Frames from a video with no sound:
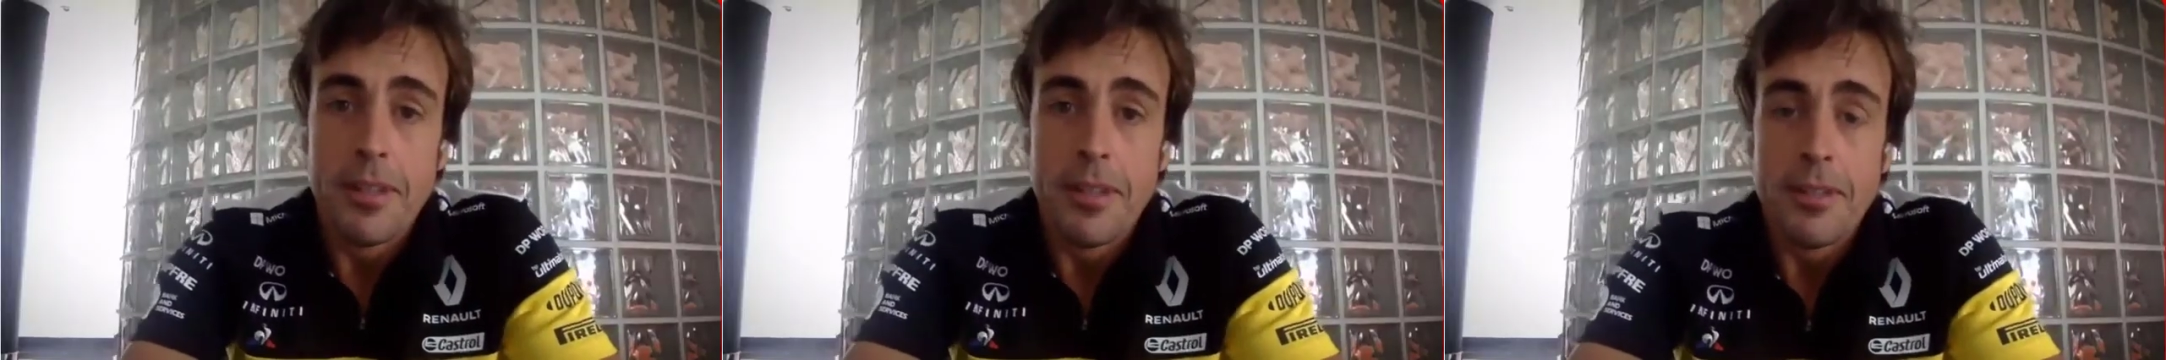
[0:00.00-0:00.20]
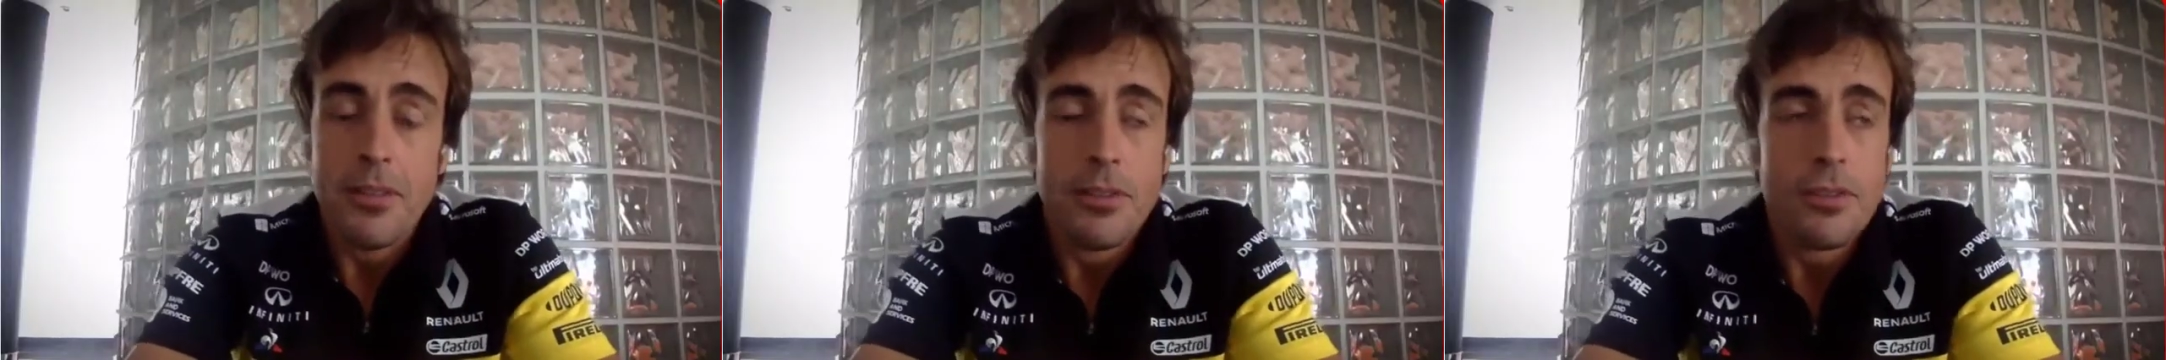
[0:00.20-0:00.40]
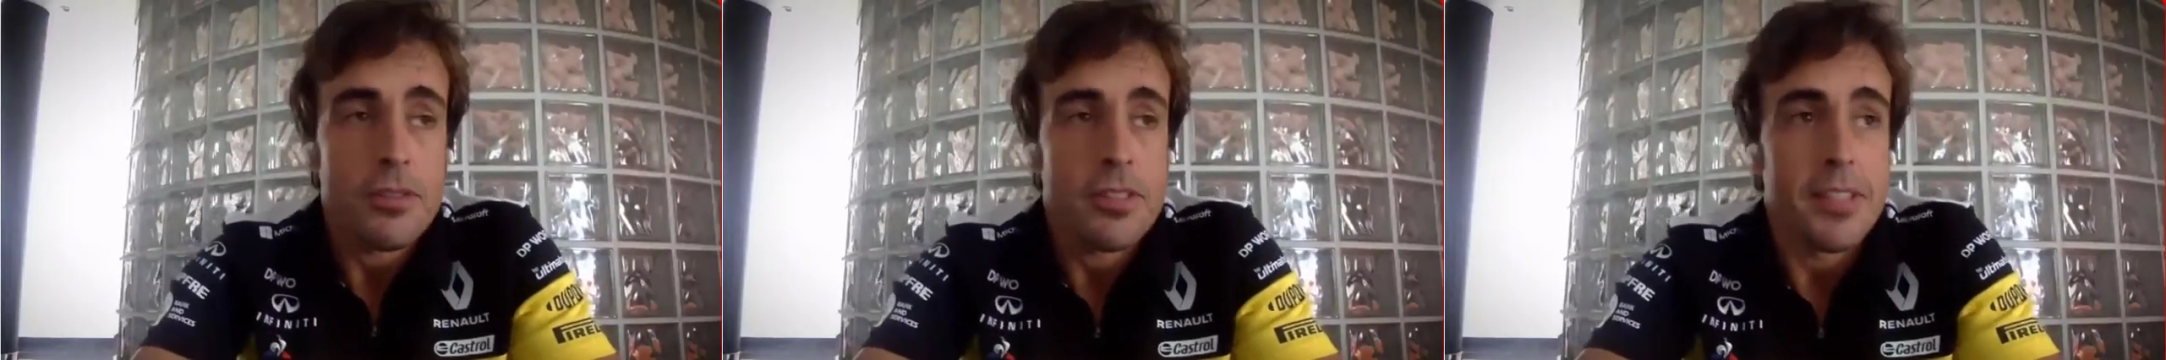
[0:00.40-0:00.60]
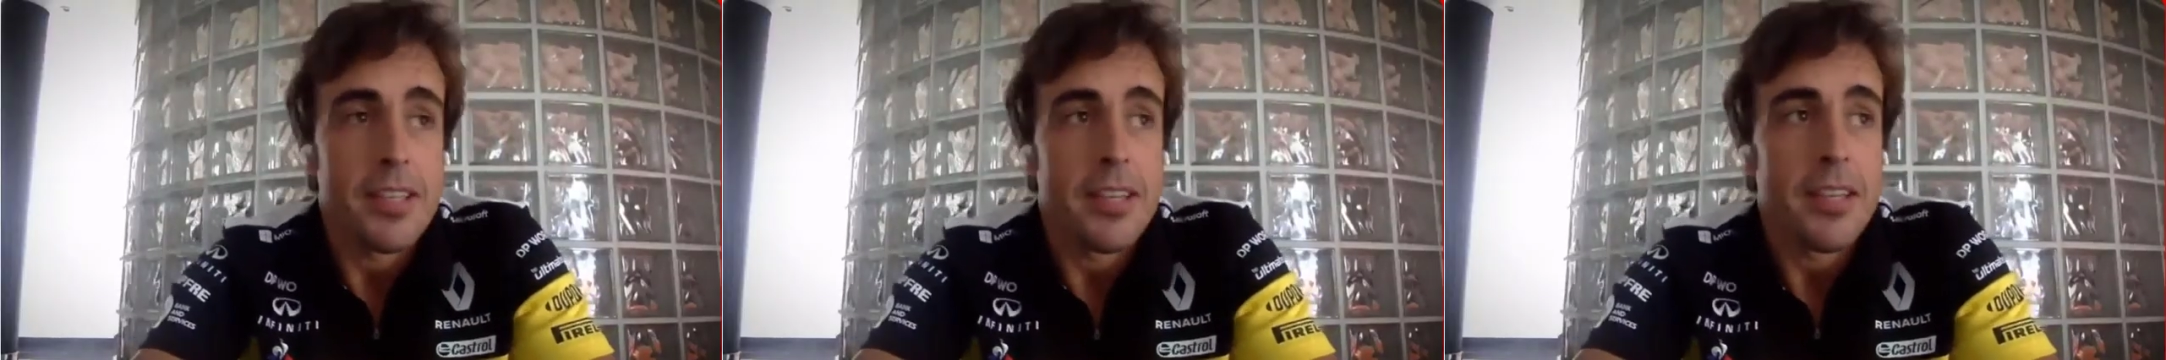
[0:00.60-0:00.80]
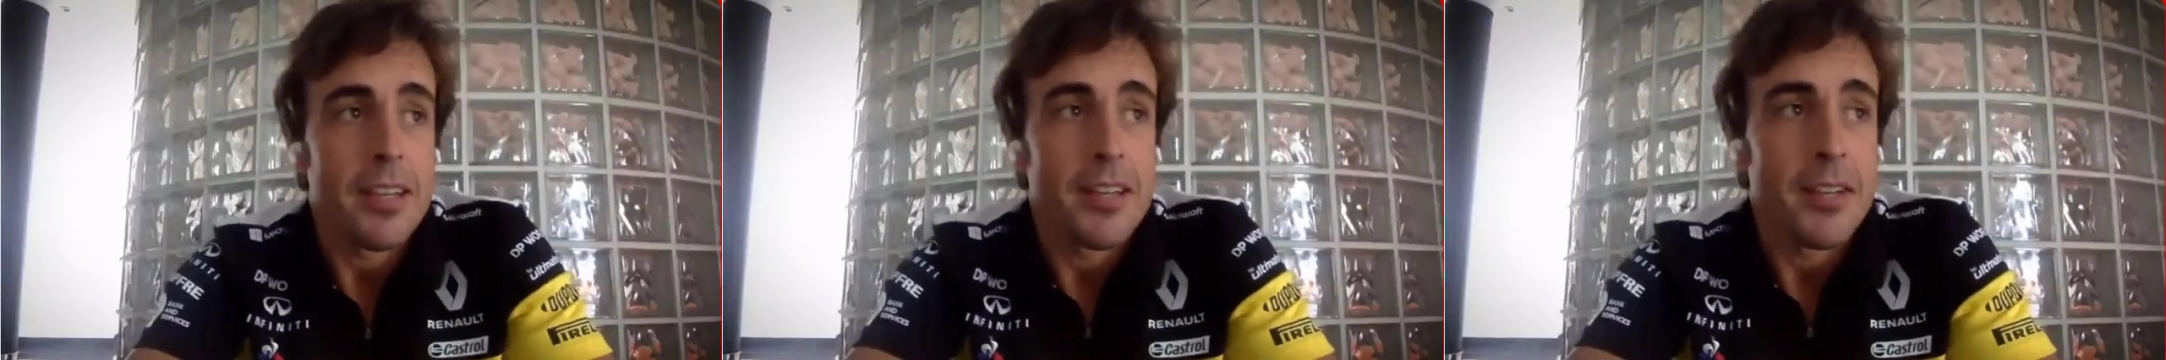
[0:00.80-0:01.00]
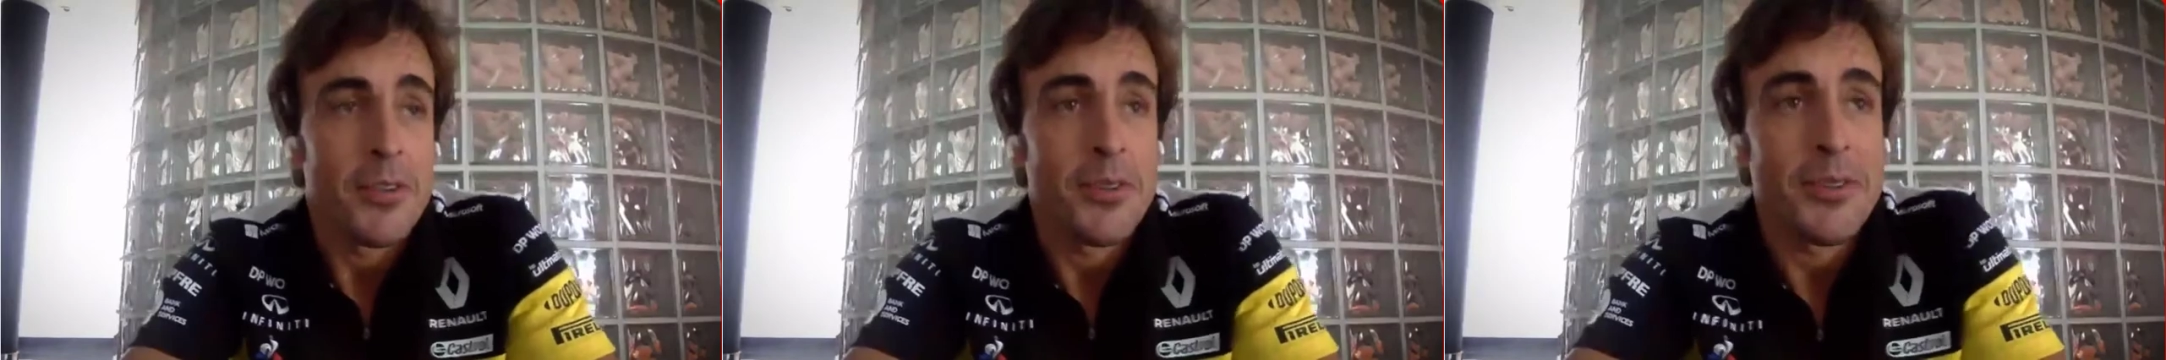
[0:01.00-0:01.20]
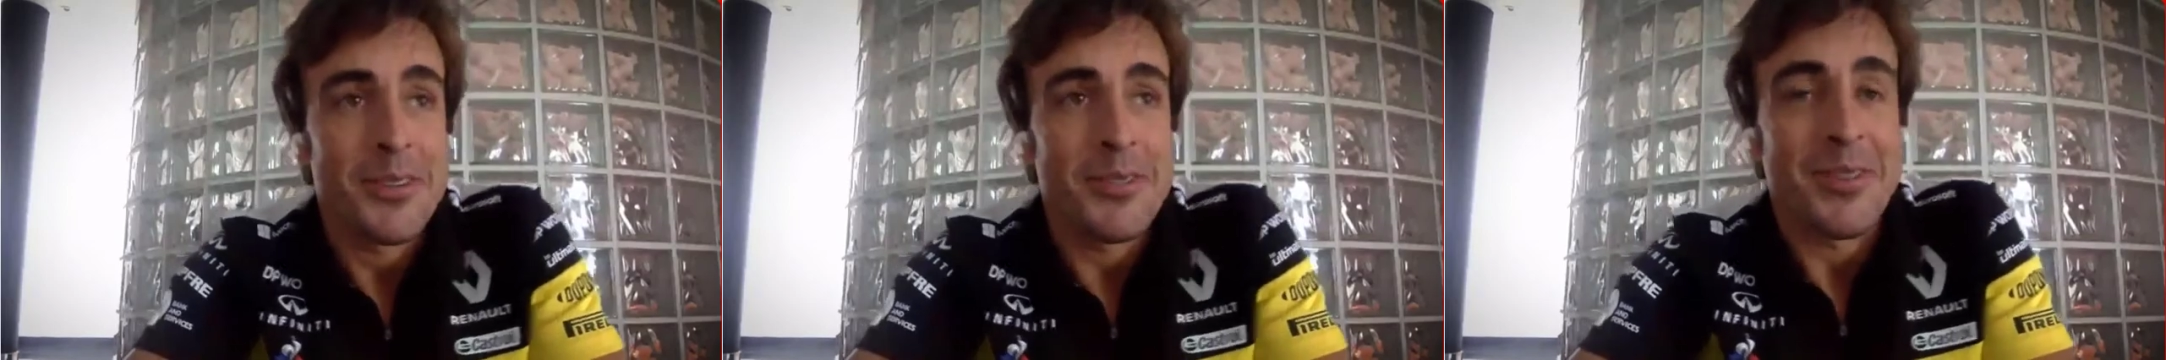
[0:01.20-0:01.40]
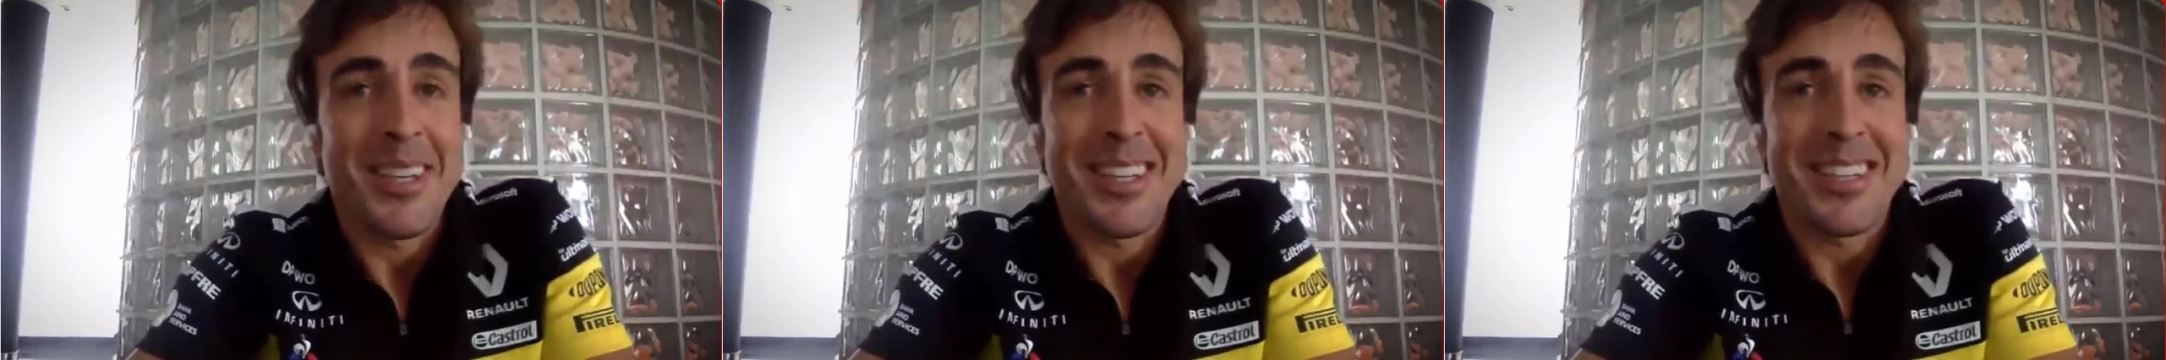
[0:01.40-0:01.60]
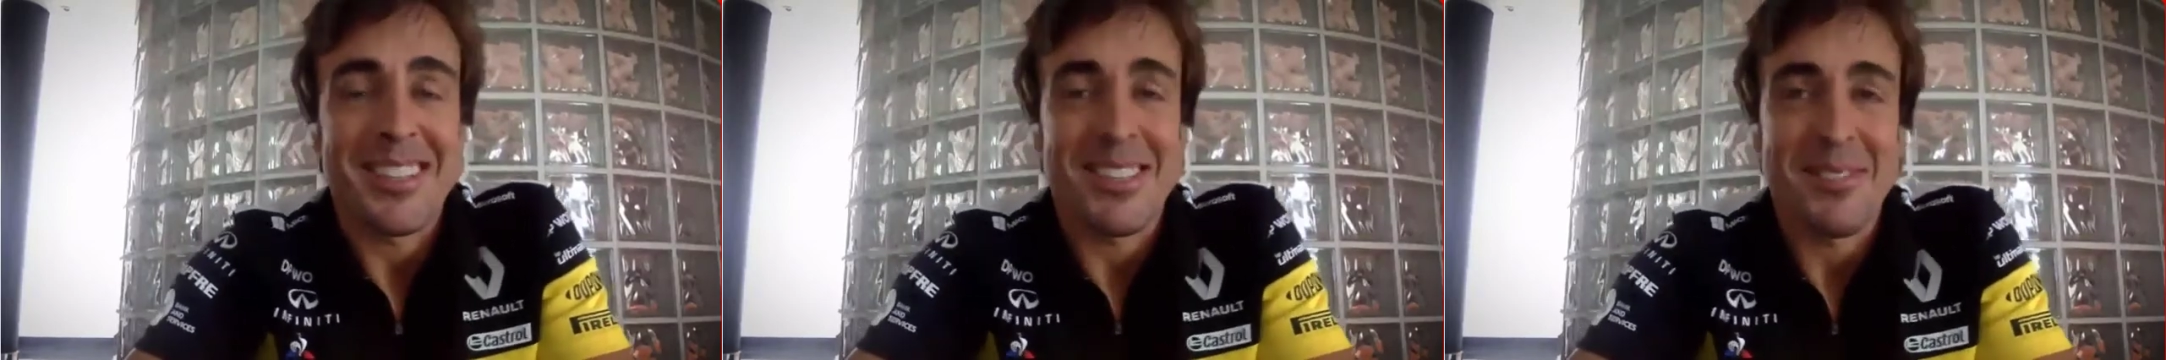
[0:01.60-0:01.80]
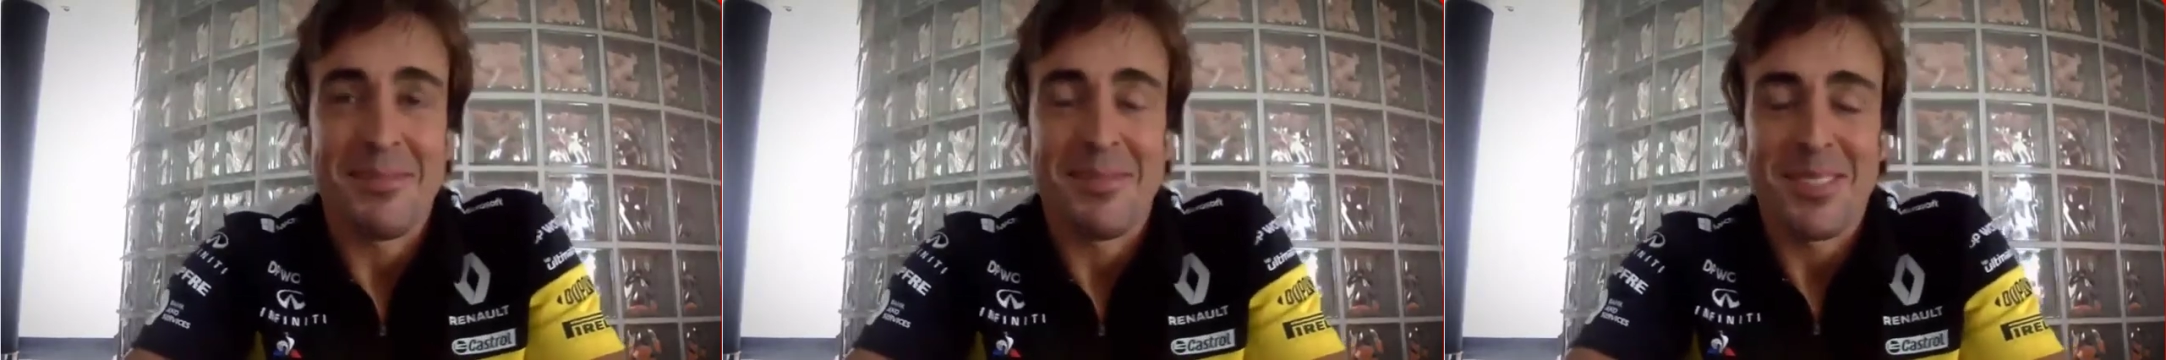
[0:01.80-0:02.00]
I told Cyril, we
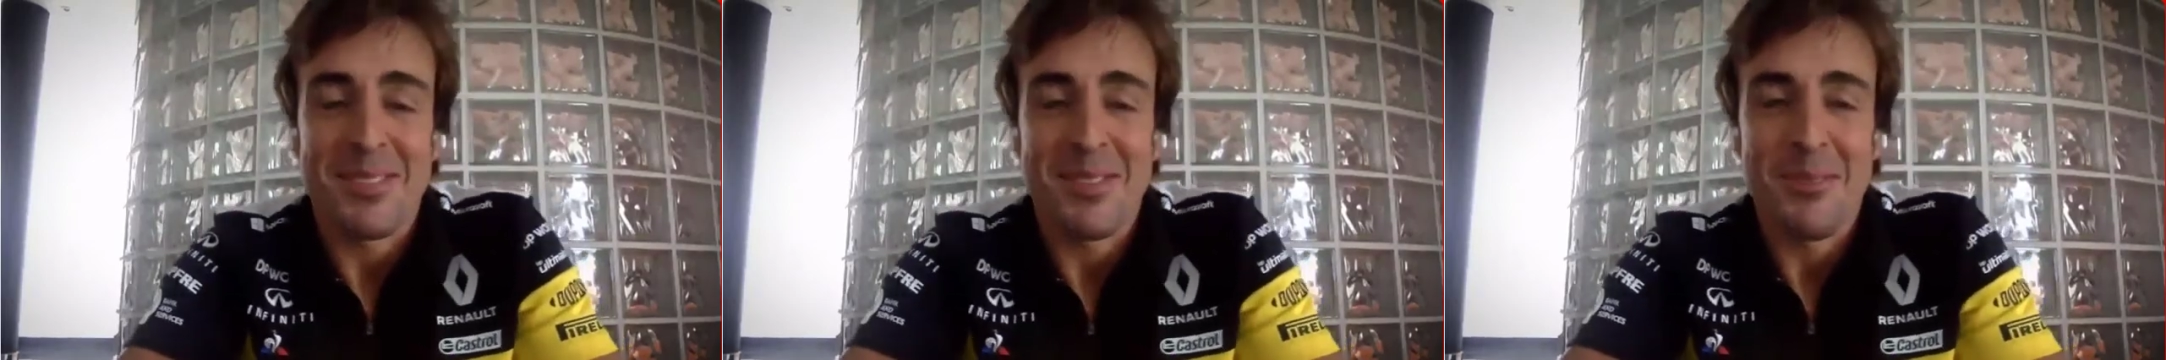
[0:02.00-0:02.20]
need some